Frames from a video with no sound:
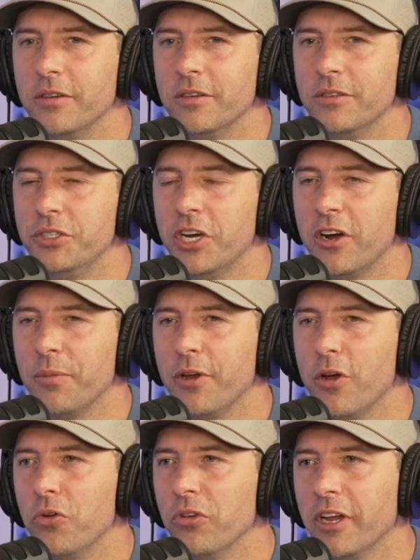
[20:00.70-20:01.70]
Jeremy
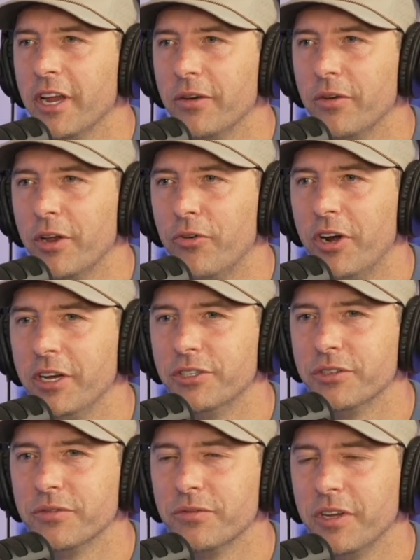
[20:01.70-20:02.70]
Holy at
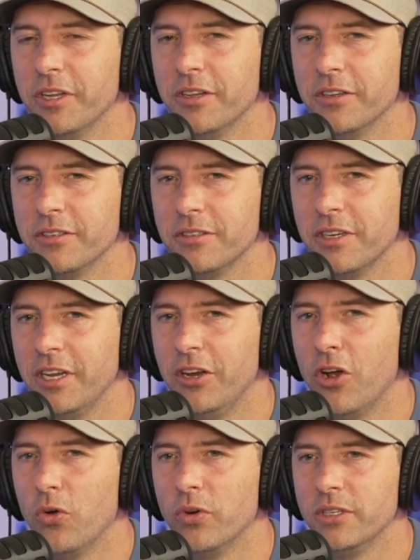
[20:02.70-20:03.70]
Raging Fitness, he'd
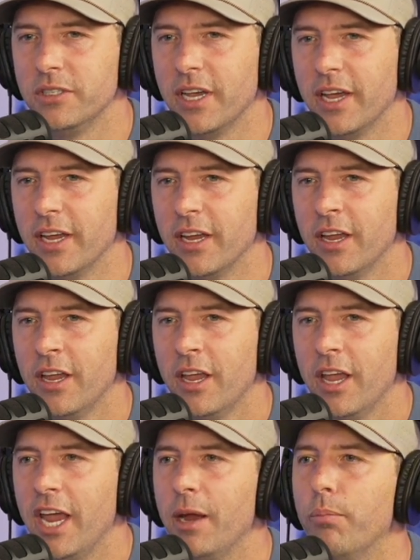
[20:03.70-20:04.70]
always say,
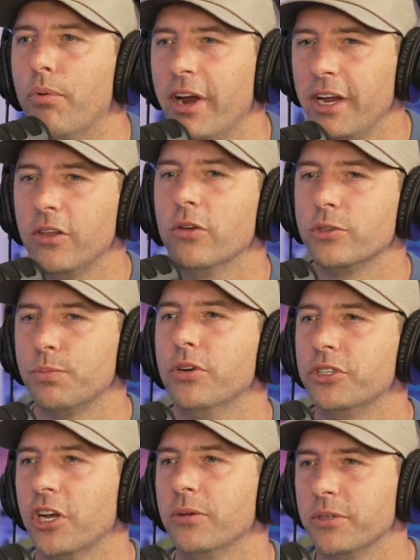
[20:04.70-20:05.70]
hey, break those
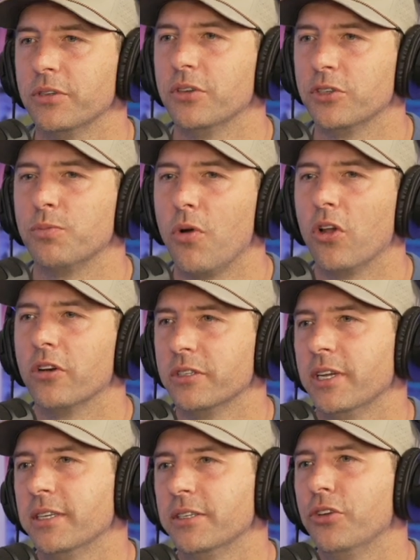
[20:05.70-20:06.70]
push-ups into smaller
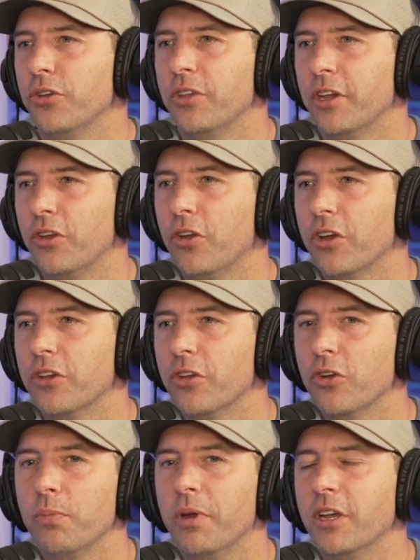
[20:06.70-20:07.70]
sets than you think you can
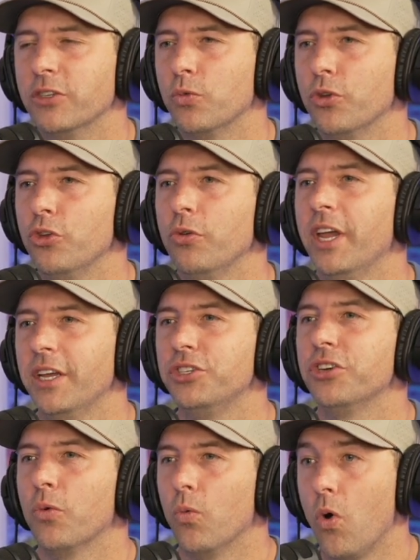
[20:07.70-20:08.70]
do, because when you hit
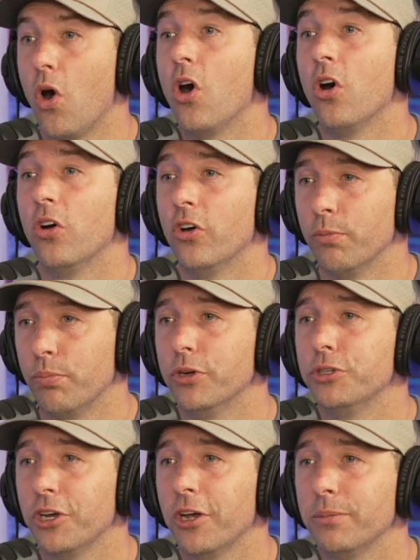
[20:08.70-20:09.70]
your wall on
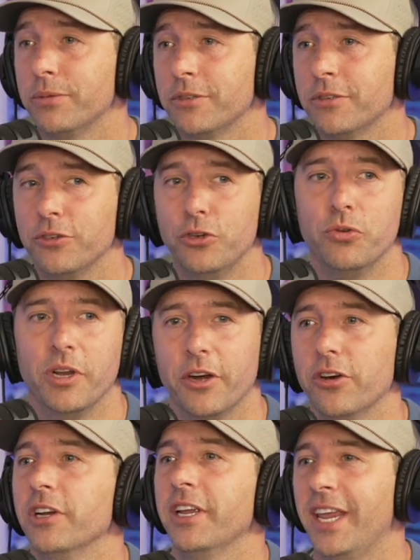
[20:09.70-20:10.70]
push-ups, you
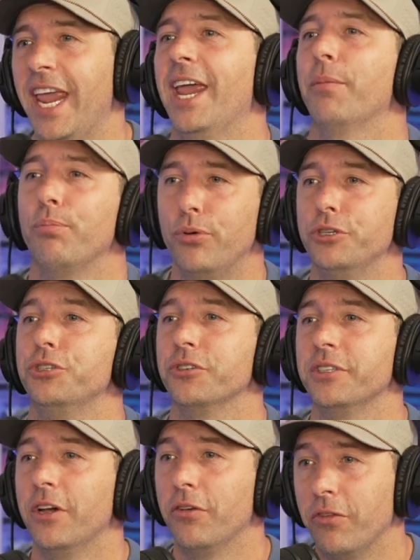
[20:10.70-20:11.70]
literally can't push
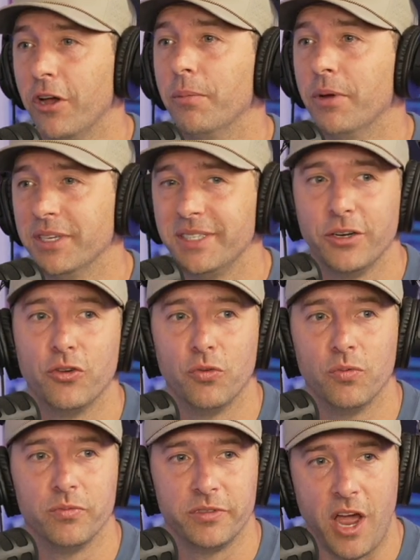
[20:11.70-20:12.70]
yourself up a
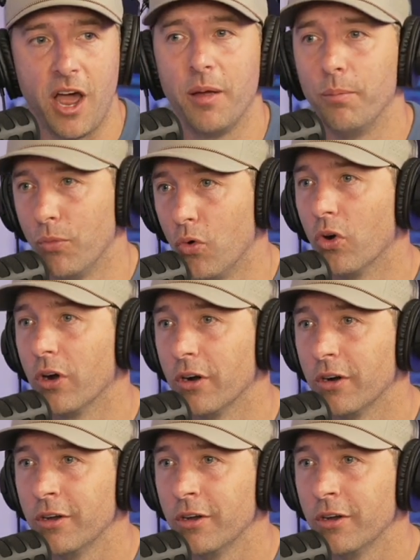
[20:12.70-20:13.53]
single time more.